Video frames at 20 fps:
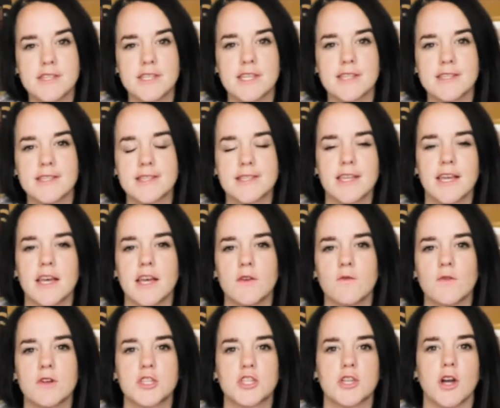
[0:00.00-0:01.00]
since
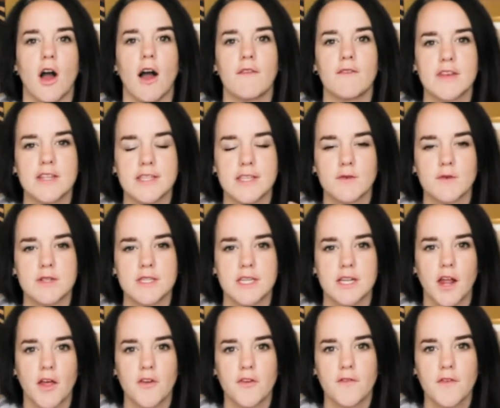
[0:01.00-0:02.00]
then, which obviously was
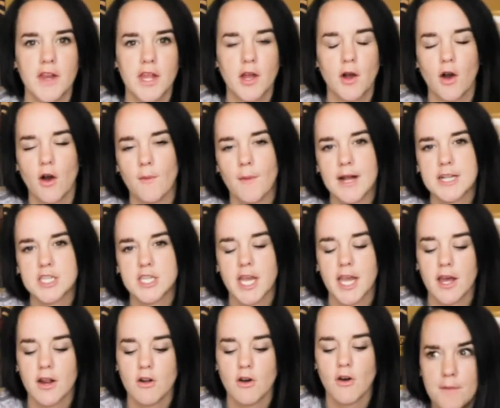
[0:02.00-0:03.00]
another video on my
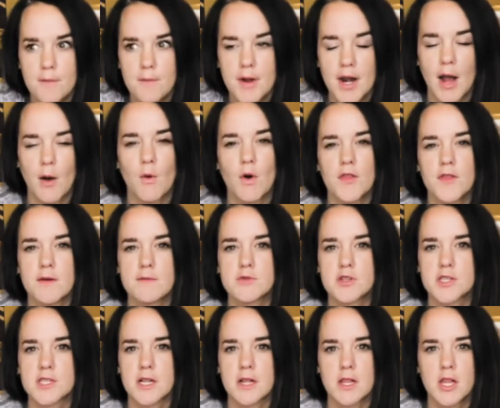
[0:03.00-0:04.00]
channel, but I want them
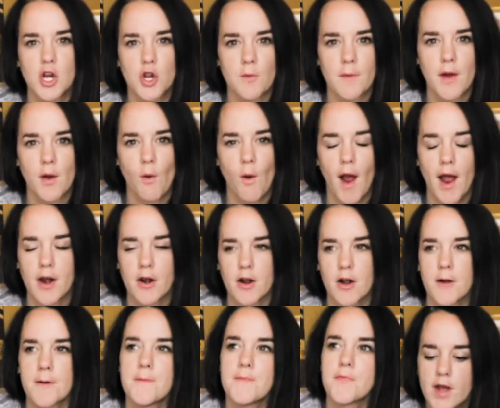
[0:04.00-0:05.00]
just a little bit
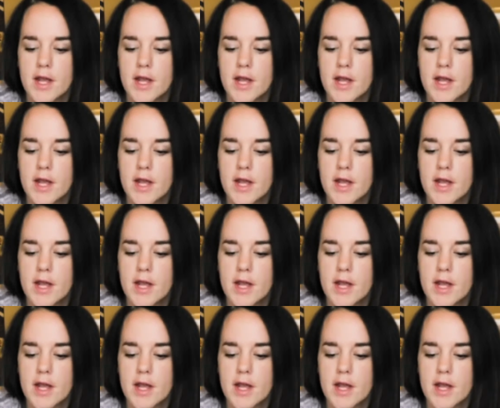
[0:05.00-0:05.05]
wider.